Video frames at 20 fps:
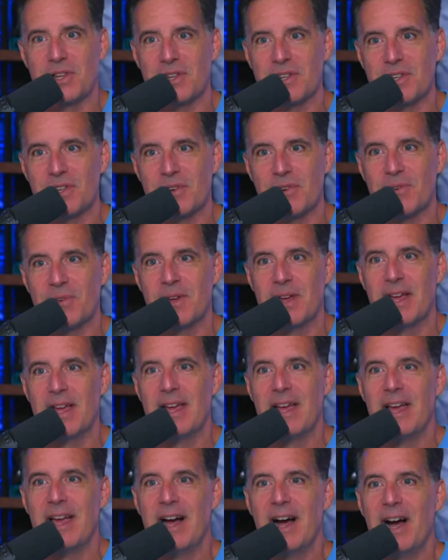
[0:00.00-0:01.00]
So,
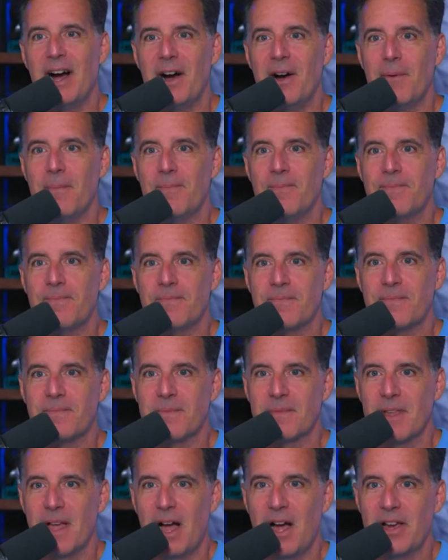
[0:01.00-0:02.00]

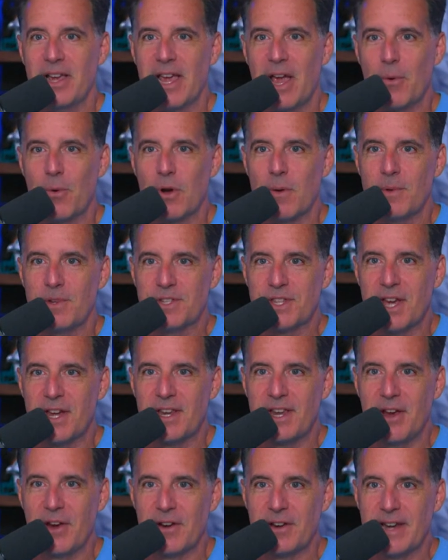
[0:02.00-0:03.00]
okay, we're almost done
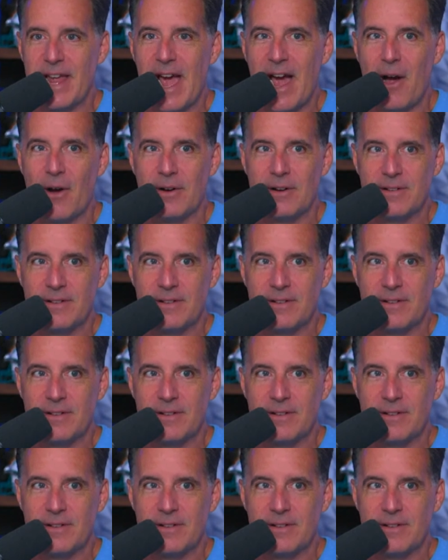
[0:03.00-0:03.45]
here. Now,